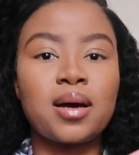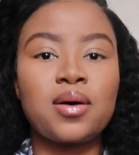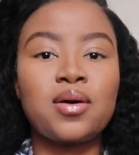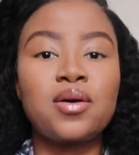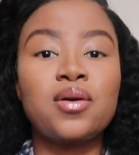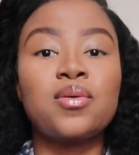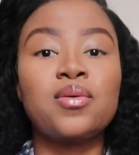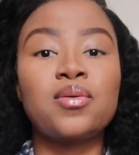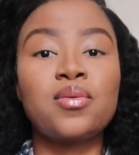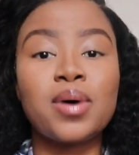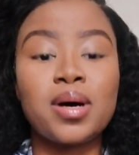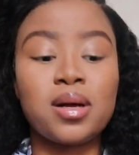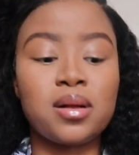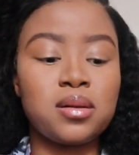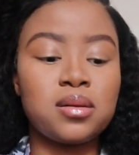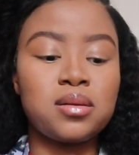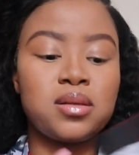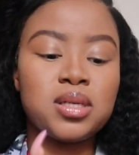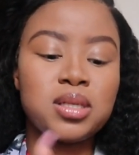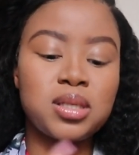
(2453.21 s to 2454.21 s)
oh
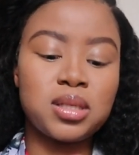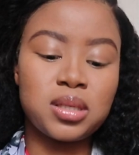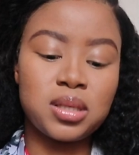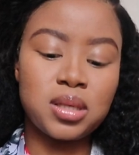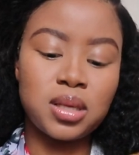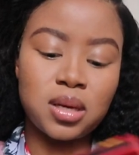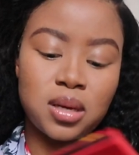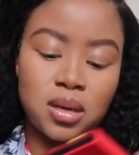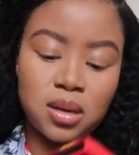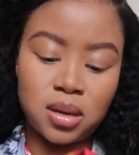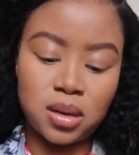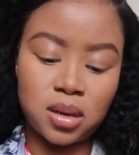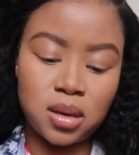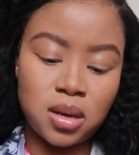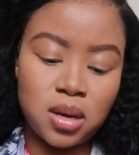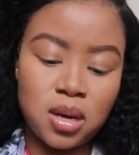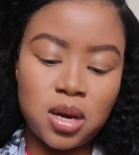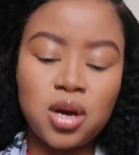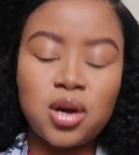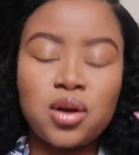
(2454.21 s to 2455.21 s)
well, this is the
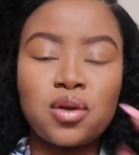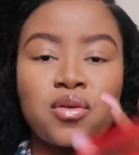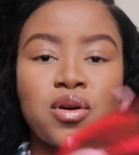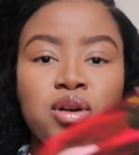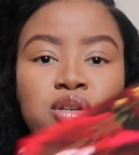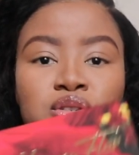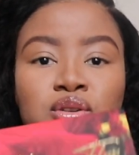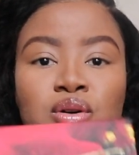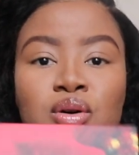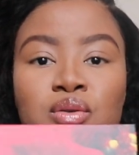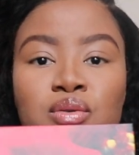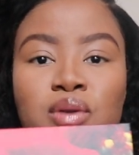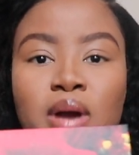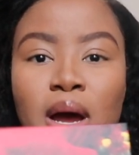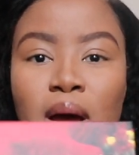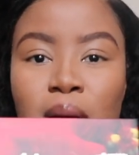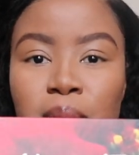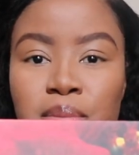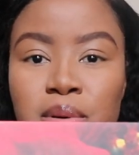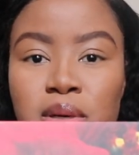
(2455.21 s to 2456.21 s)
Create Your Own
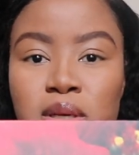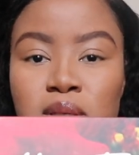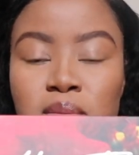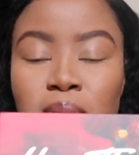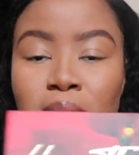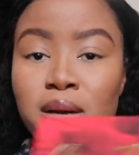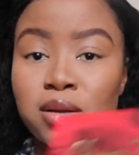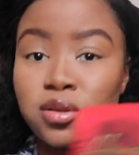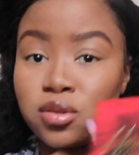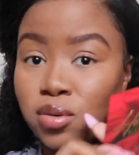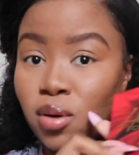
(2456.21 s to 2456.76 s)
Happiness palette,